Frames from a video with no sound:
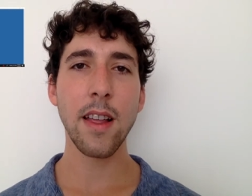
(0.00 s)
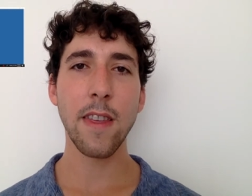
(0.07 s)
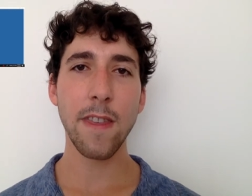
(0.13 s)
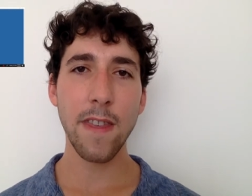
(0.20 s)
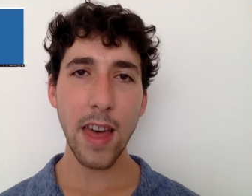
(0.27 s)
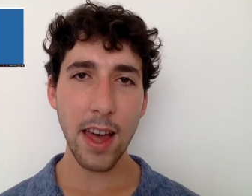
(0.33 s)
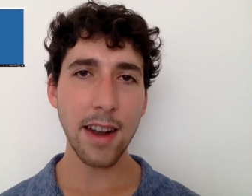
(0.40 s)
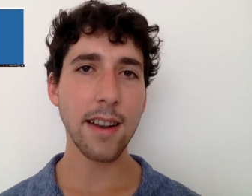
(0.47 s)

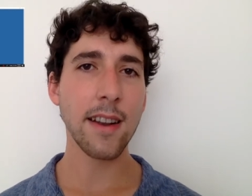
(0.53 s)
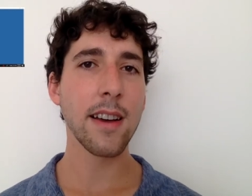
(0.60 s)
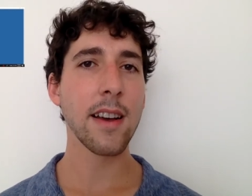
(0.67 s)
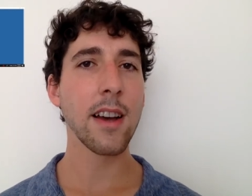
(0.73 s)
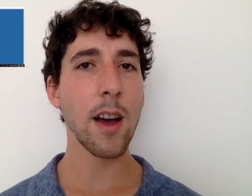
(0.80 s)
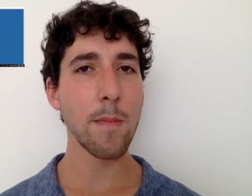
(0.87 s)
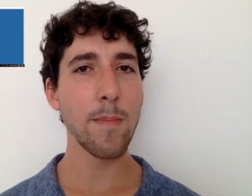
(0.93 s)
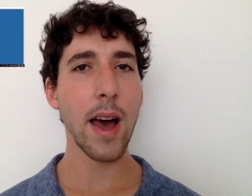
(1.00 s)
then
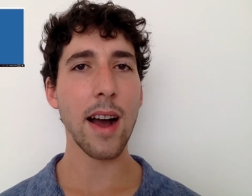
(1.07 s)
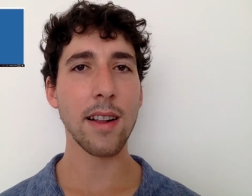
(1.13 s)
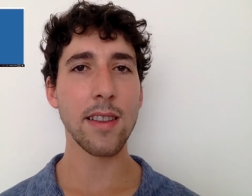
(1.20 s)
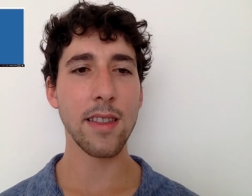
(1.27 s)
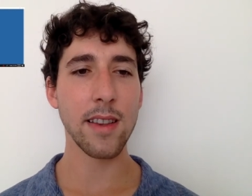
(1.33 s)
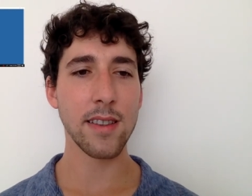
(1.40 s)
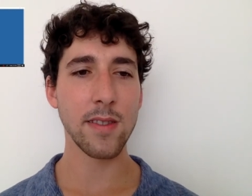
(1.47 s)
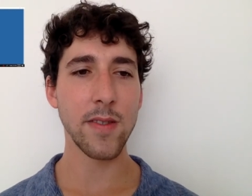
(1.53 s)
come back
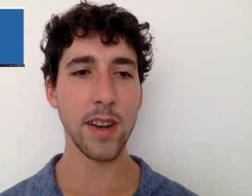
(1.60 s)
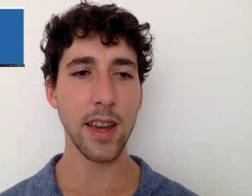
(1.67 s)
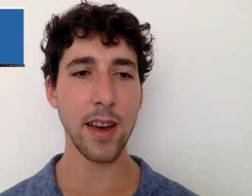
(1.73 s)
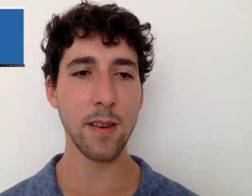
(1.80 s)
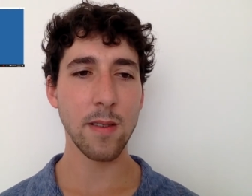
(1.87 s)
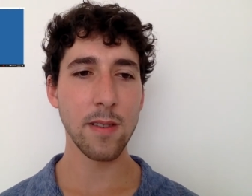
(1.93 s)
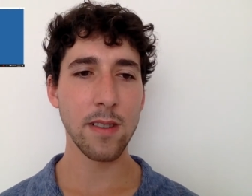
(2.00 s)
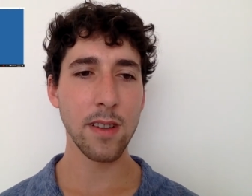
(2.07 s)
to this
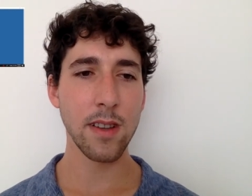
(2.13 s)
video.